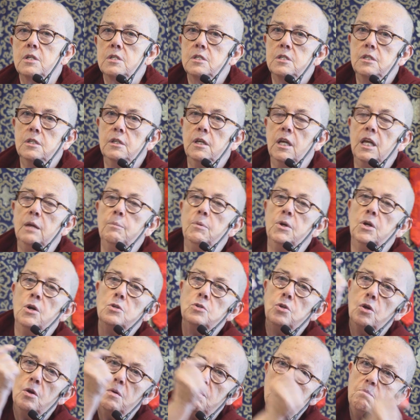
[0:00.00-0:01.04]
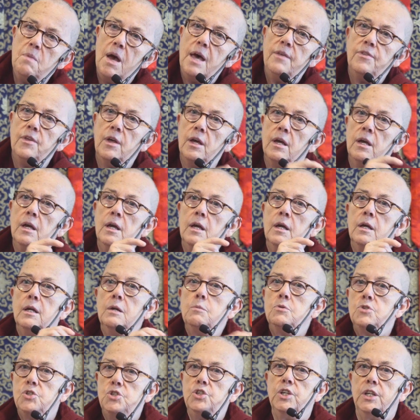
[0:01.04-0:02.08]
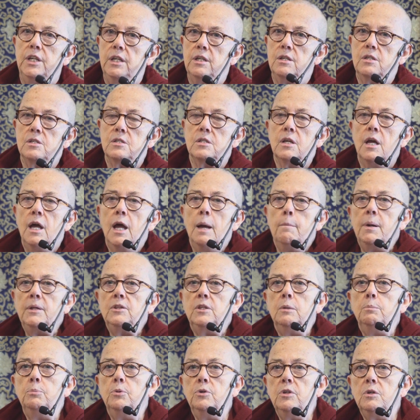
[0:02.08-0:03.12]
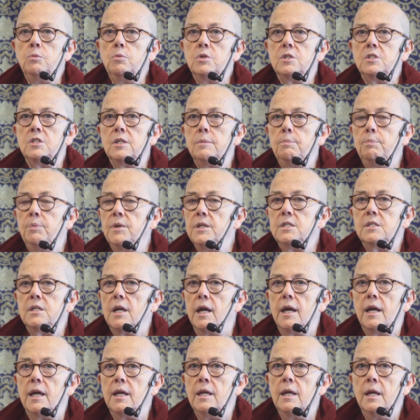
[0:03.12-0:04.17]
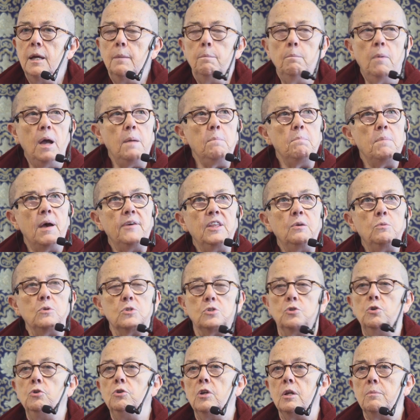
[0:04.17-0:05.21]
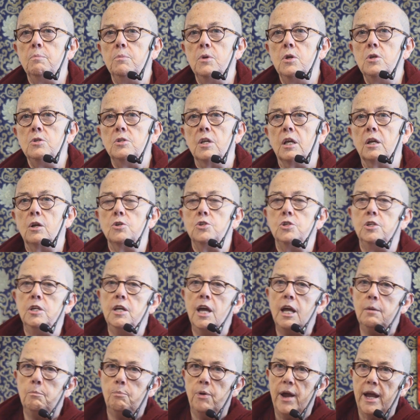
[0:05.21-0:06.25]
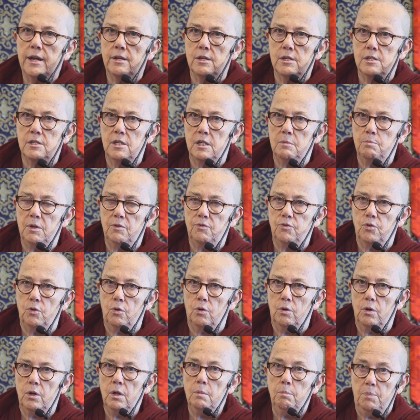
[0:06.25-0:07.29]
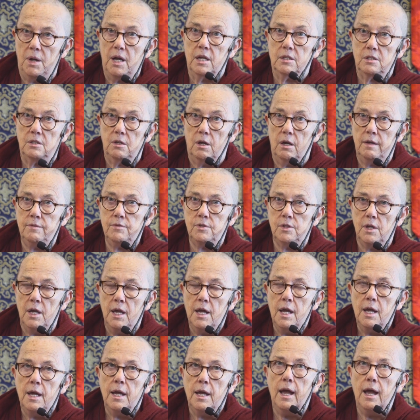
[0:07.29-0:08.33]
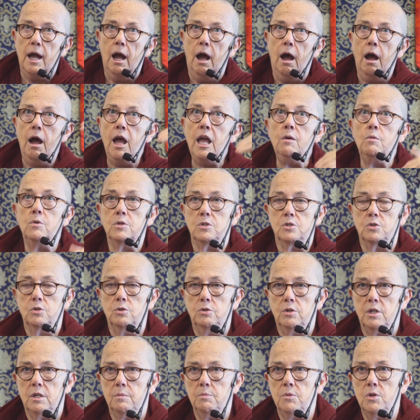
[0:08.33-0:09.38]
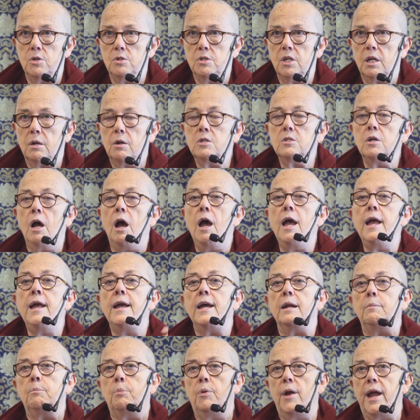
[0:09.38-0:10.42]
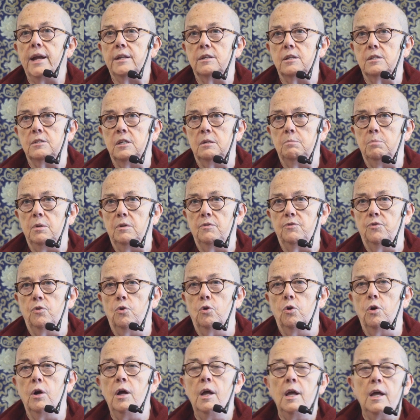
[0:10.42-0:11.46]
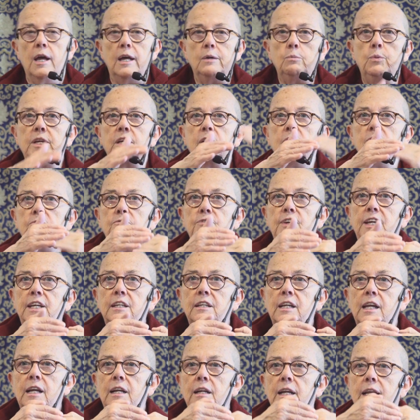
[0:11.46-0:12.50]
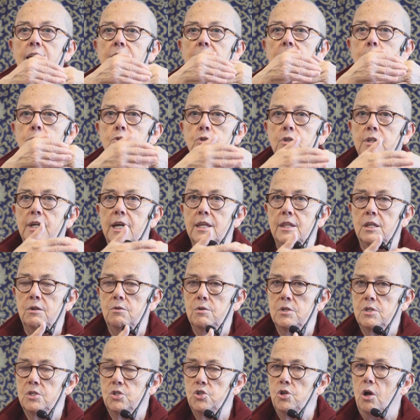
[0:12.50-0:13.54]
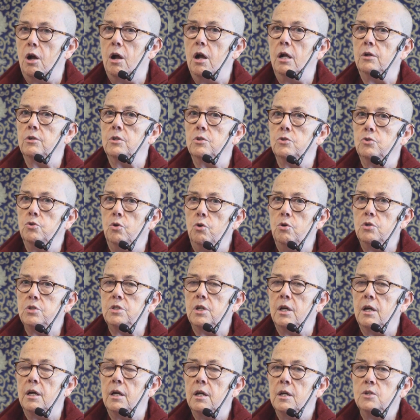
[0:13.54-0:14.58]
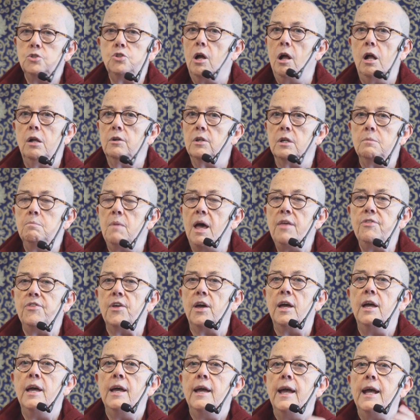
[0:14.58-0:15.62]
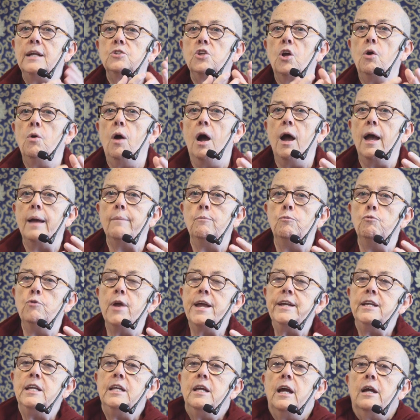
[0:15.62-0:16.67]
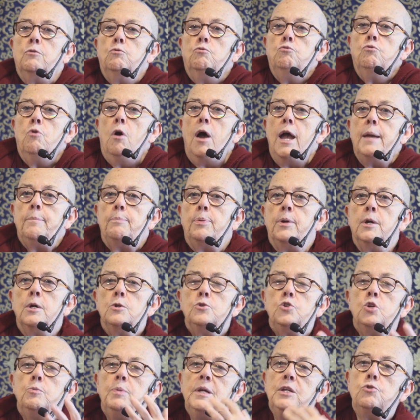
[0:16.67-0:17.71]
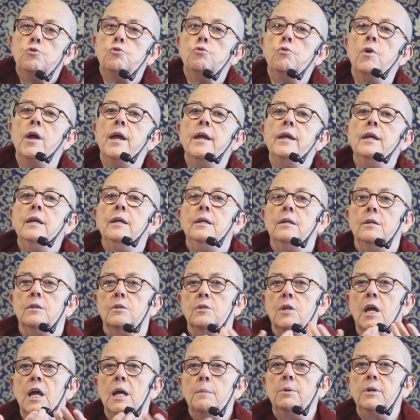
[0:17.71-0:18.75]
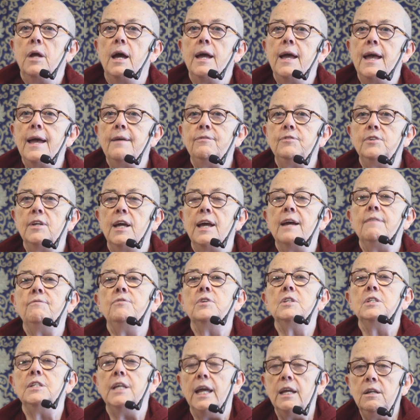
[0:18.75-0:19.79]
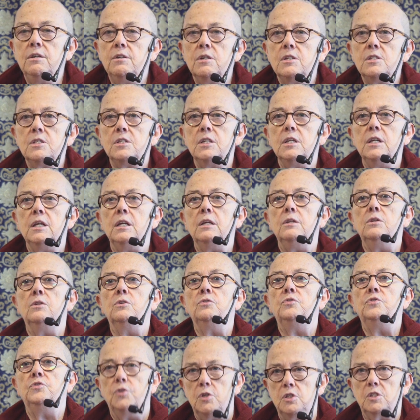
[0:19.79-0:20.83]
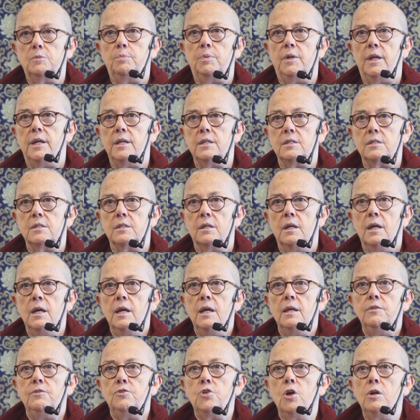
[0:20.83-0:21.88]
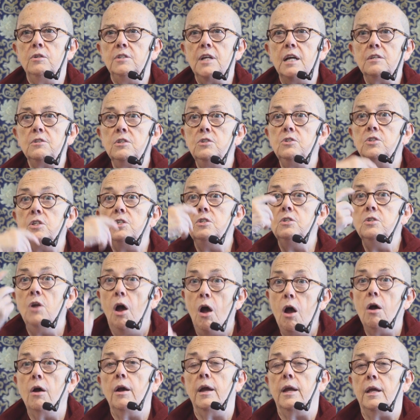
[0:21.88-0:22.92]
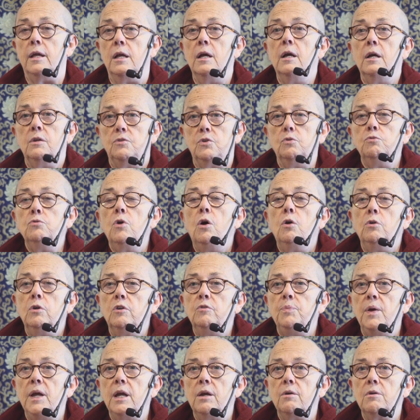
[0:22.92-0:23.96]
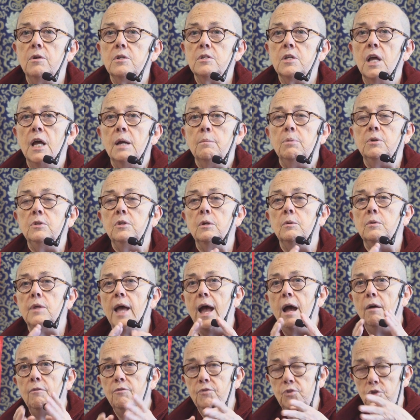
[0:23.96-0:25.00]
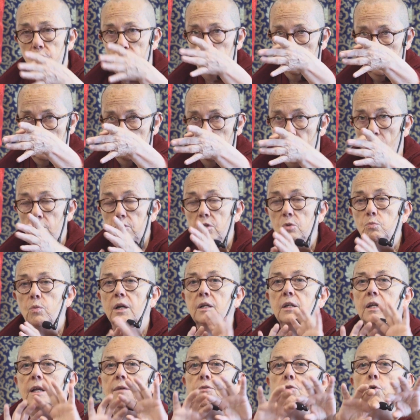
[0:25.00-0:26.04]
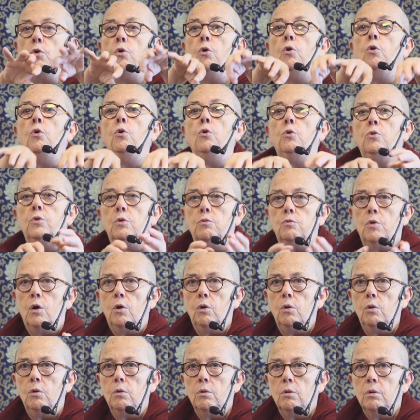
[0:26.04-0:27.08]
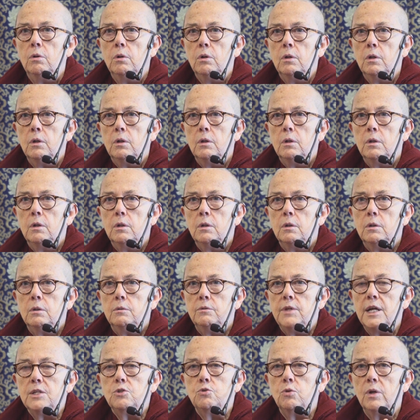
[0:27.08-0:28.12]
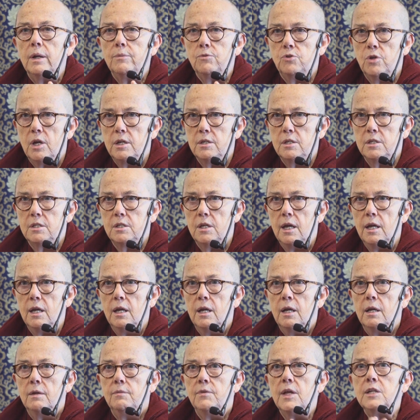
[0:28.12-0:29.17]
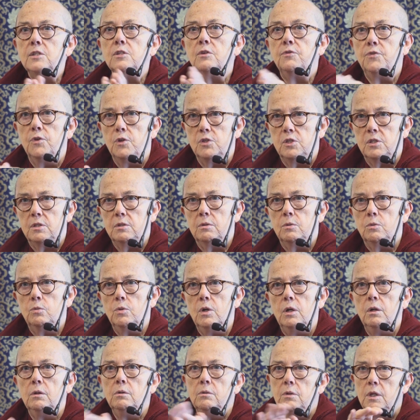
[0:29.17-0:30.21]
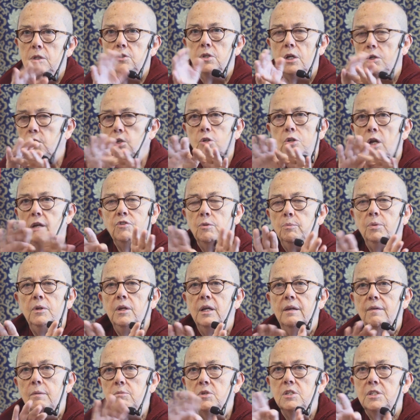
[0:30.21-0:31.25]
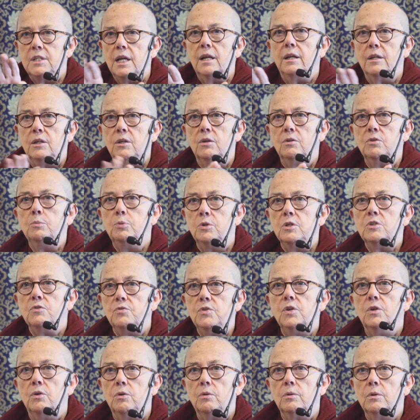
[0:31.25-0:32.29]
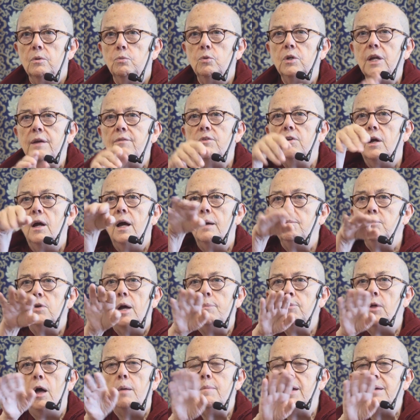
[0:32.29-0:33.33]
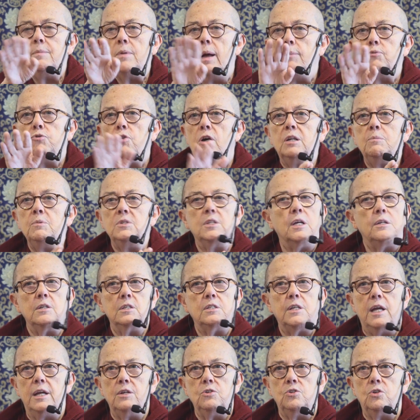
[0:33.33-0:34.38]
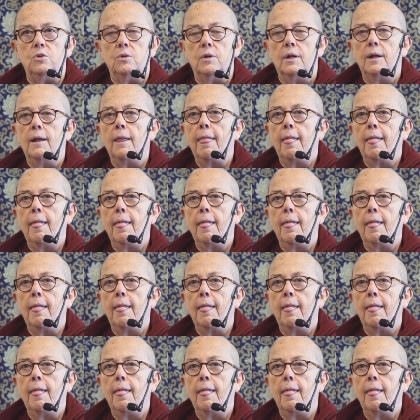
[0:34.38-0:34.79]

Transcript: at singing because her mother, it was genes. But the Buddha would simply say, My mother was good at music because she had practiced it before, past lives. I was good at music because I had practiced it before, and we conveniently come together as child and daughter, child and mother, and so I'm ready and ripe to be trained, but I have to have the tendency in the first place. So it doesn't deny the role of parents, but the, our view, the modern one, gives all the role. That's what I'm trying to say. That's the first. Well, you don't have to believe. I'm just telling you the Buddhist view. Whatever. I'm, I'm not. I mean, I'm trying to misunderstand you.